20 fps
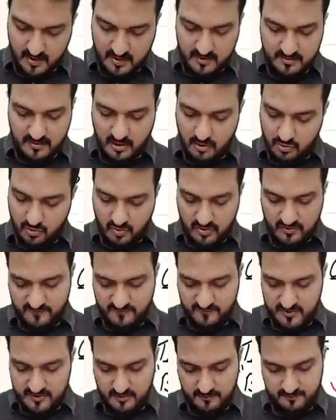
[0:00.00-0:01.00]
Now going
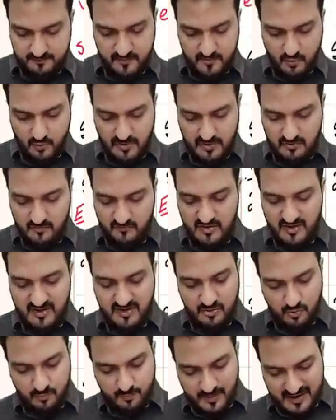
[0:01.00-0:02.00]
further, well, we
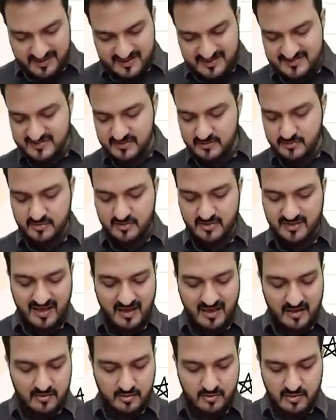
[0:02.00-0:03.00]
need to practice certain
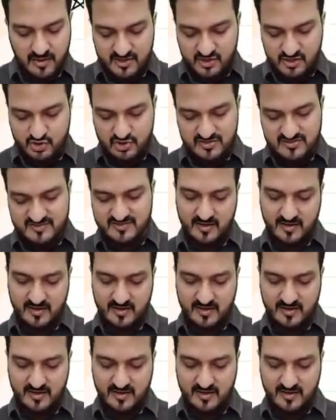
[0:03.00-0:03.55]
calculations,